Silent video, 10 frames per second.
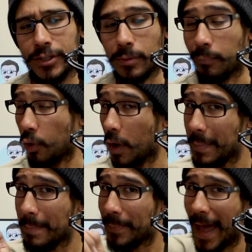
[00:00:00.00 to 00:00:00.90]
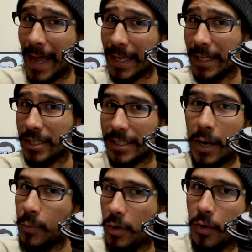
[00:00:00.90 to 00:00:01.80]
deployment package
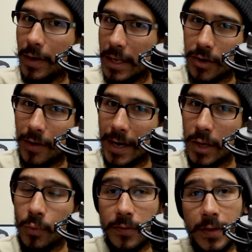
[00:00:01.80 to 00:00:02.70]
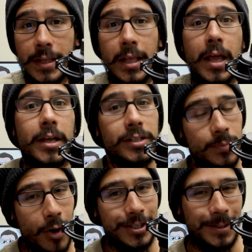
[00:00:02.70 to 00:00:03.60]
that we already created within
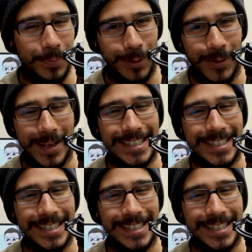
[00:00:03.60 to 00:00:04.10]
Smart Deploy.